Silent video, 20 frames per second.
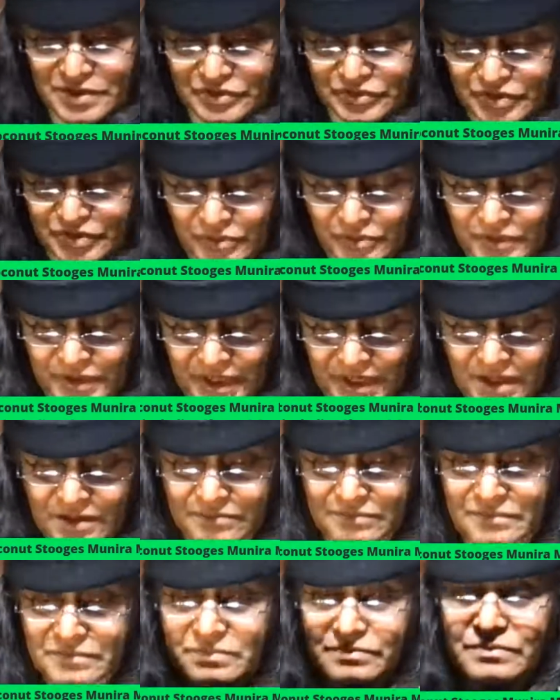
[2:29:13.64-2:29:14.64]
So we
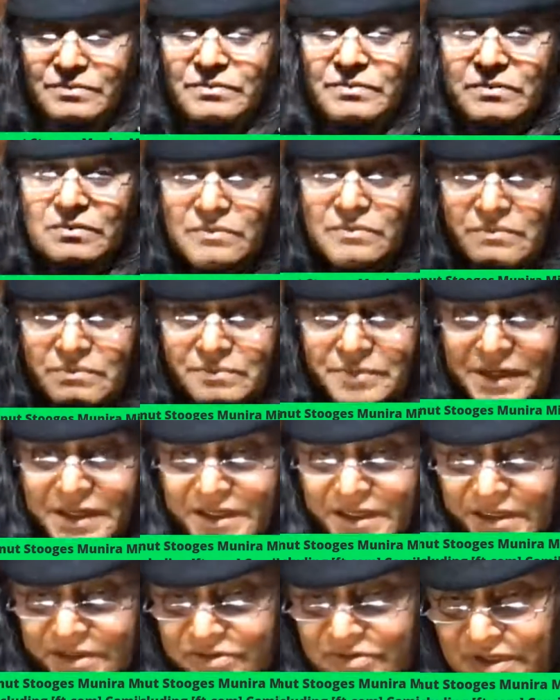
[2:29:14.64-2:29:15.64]
are
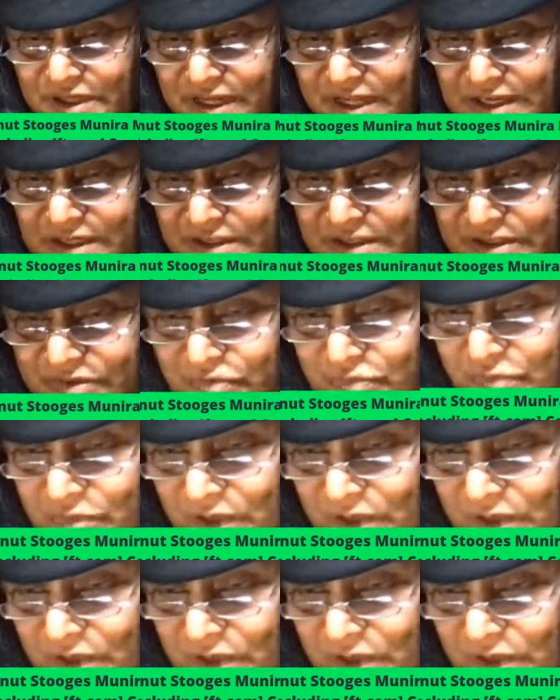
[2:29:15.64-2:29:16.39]
bringing to an end this